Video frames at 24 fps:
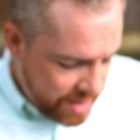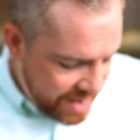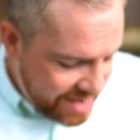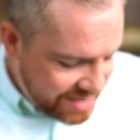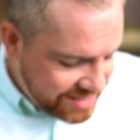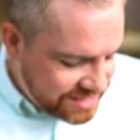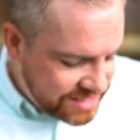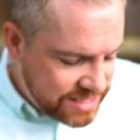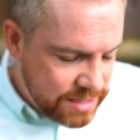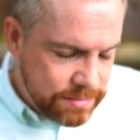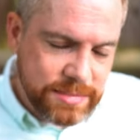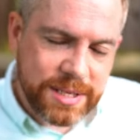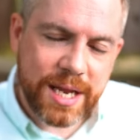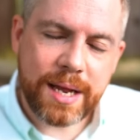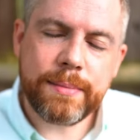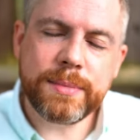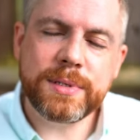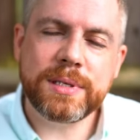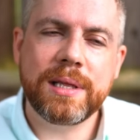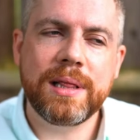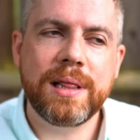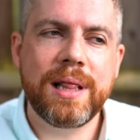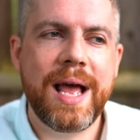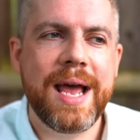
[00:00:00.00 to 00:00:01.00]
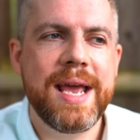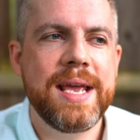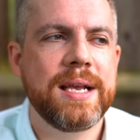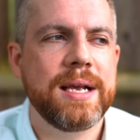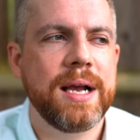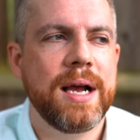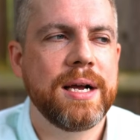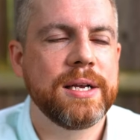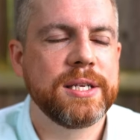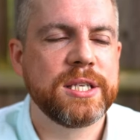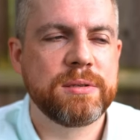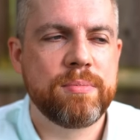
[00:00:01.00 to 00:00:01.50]
I sometimes like
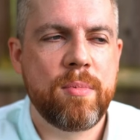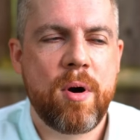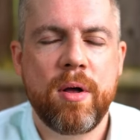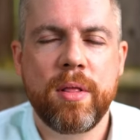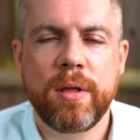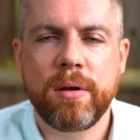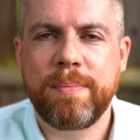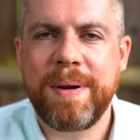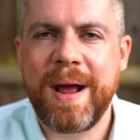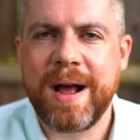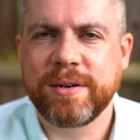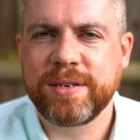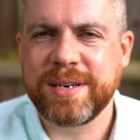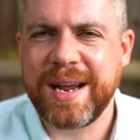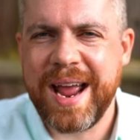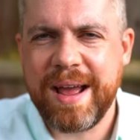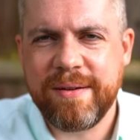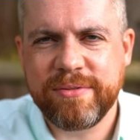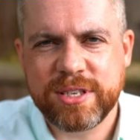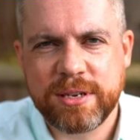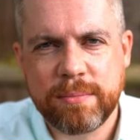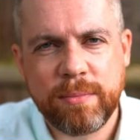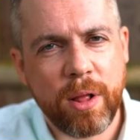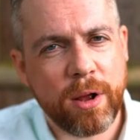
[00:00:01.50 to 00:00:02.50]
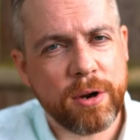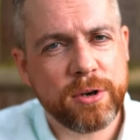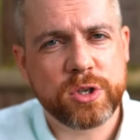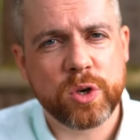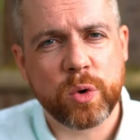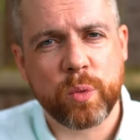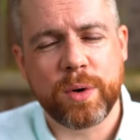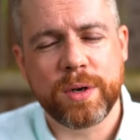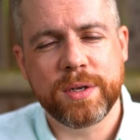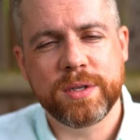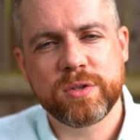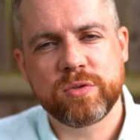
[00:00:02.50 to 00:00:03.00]
a smaller pouch. I have some
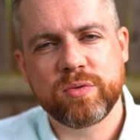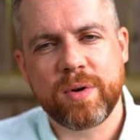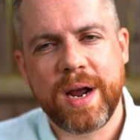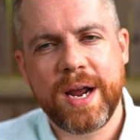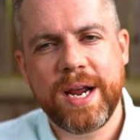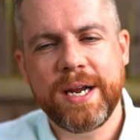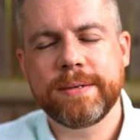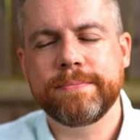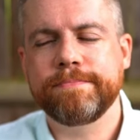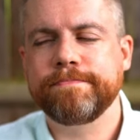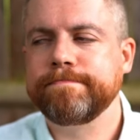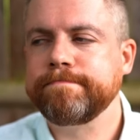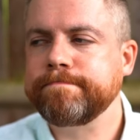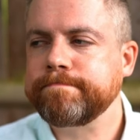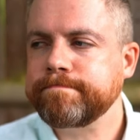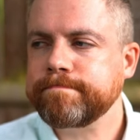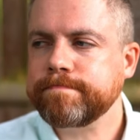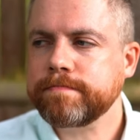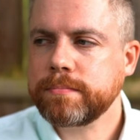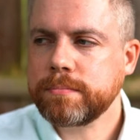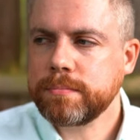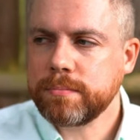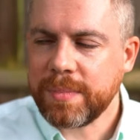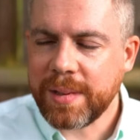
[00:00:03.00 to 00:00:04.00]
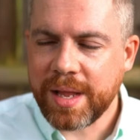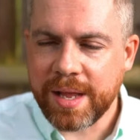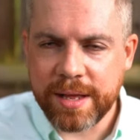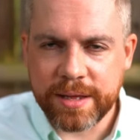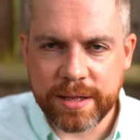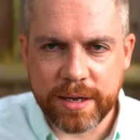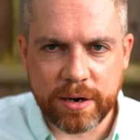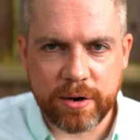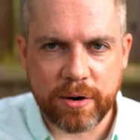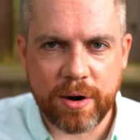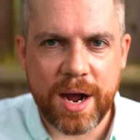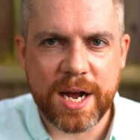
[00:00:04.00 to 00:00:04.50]
larger ones, right? like
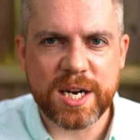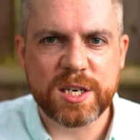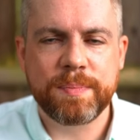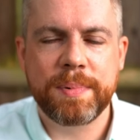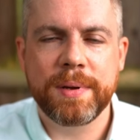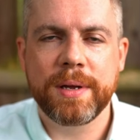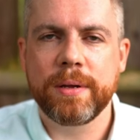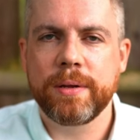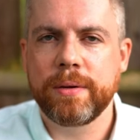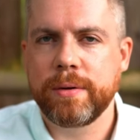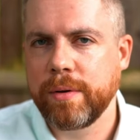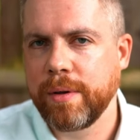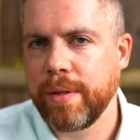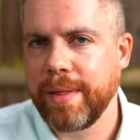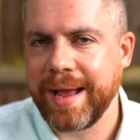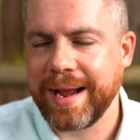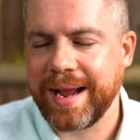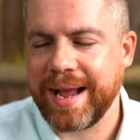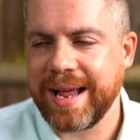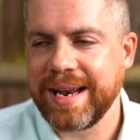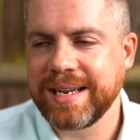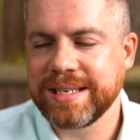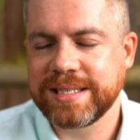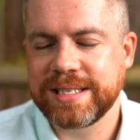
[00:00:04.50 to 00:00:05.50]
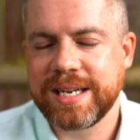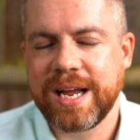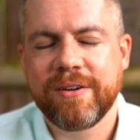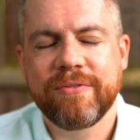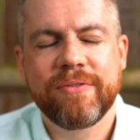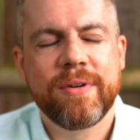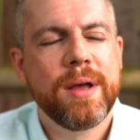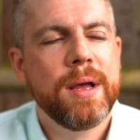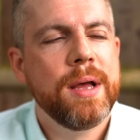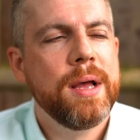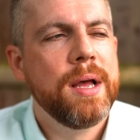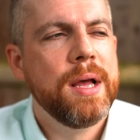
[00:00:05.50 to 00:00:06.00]
the garage built and all that kind of
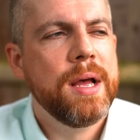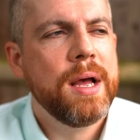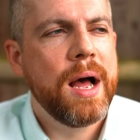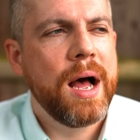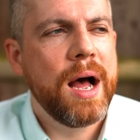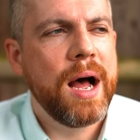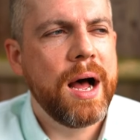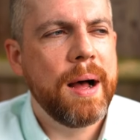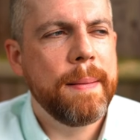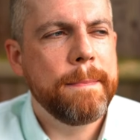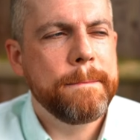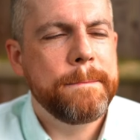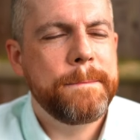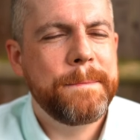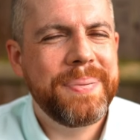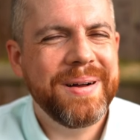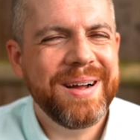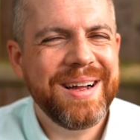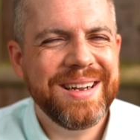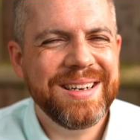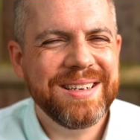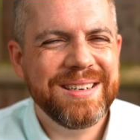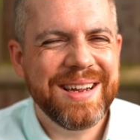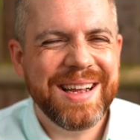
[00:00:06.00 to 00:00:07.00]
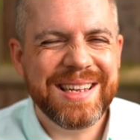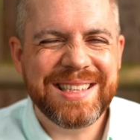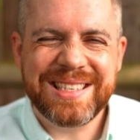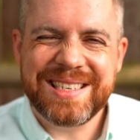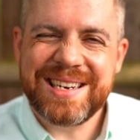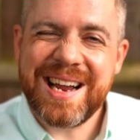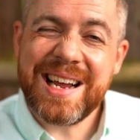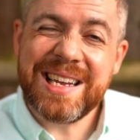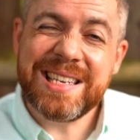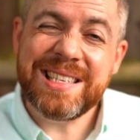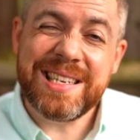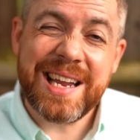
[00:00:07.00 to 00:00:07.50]
stuff. Um, but it's
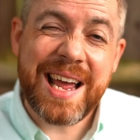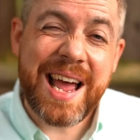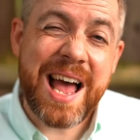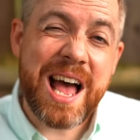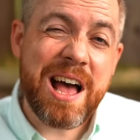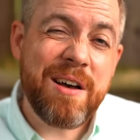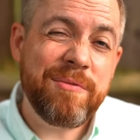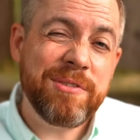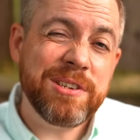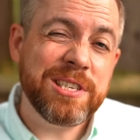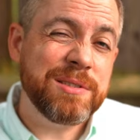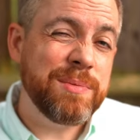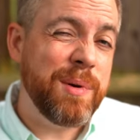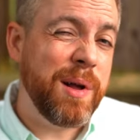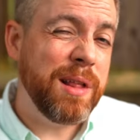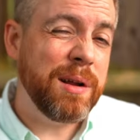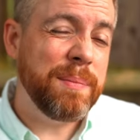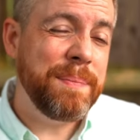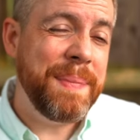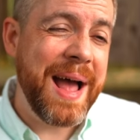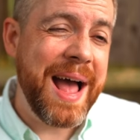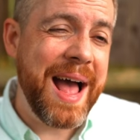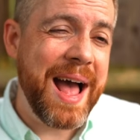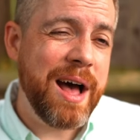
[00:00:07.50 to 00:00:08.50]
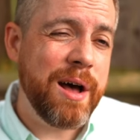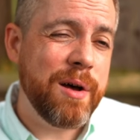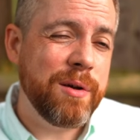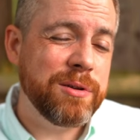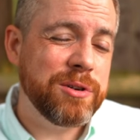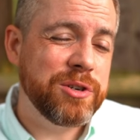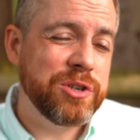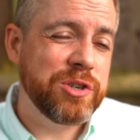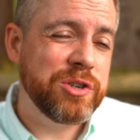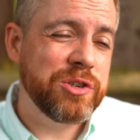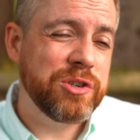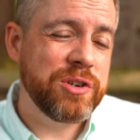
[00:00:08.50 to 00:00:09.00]
nice to have a smaller
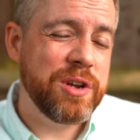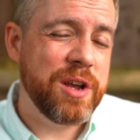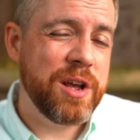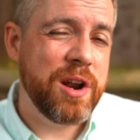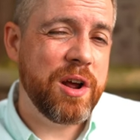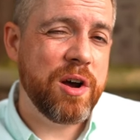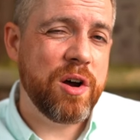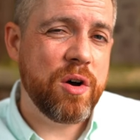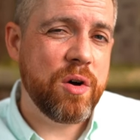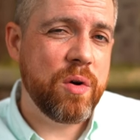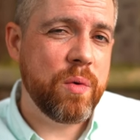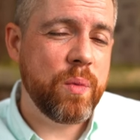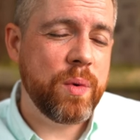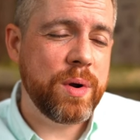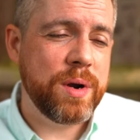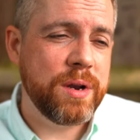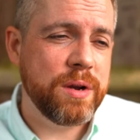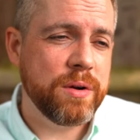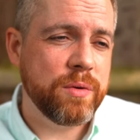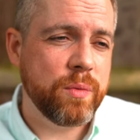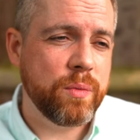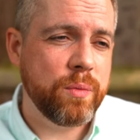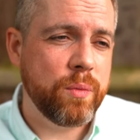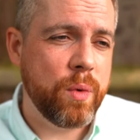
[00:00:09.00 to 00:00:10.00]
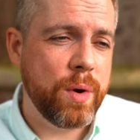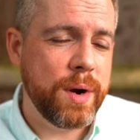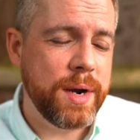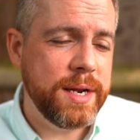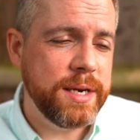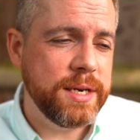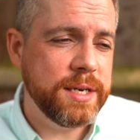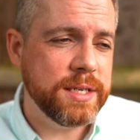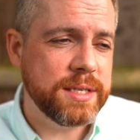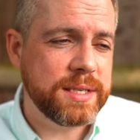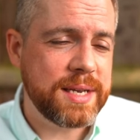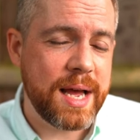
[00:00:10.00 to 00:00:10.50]
pouch, you know, when you're
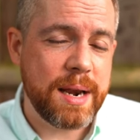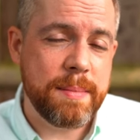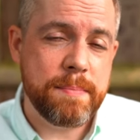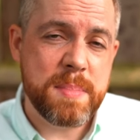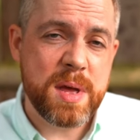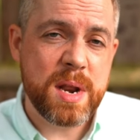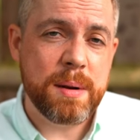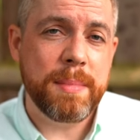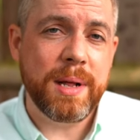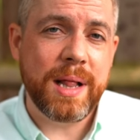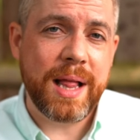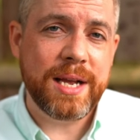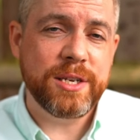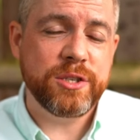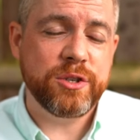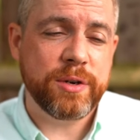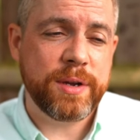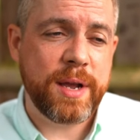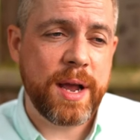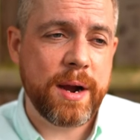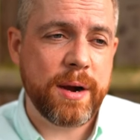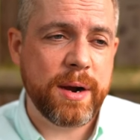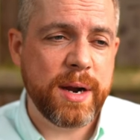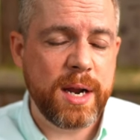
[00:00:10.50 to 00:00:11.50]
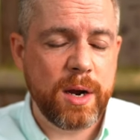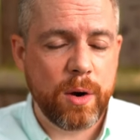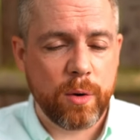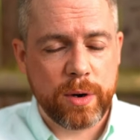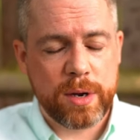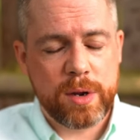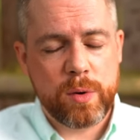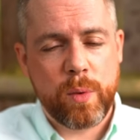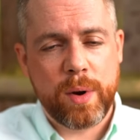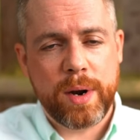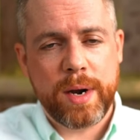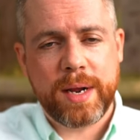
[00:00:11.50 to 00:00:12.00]
wanting to just kind of minimalize your carry or
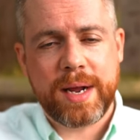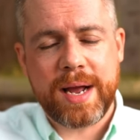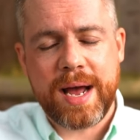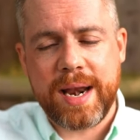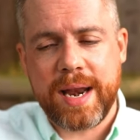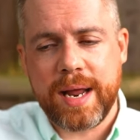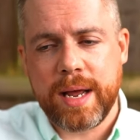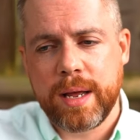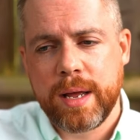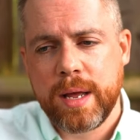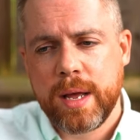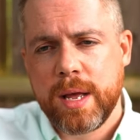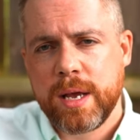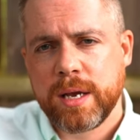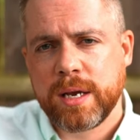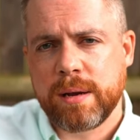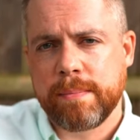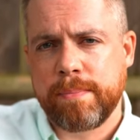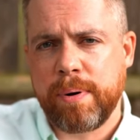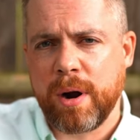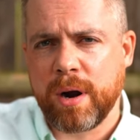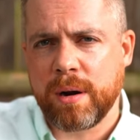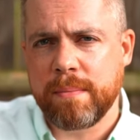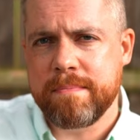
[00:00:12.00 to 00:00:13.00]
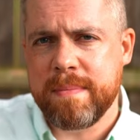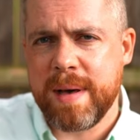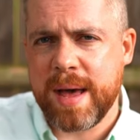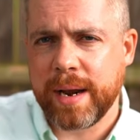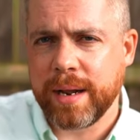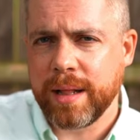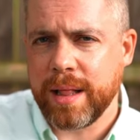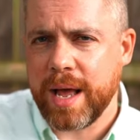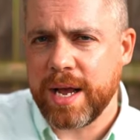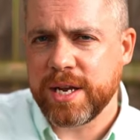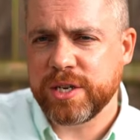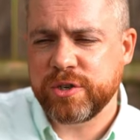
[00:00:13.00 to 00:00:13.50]
you want to kind of
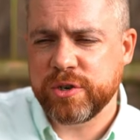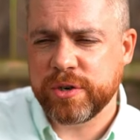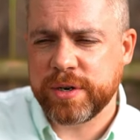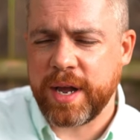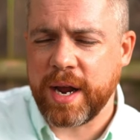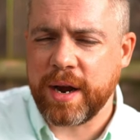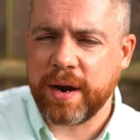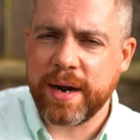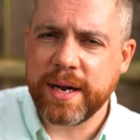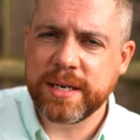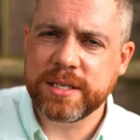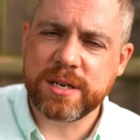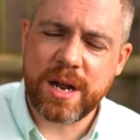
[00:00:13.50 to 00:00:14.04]
compartmentalize your carry.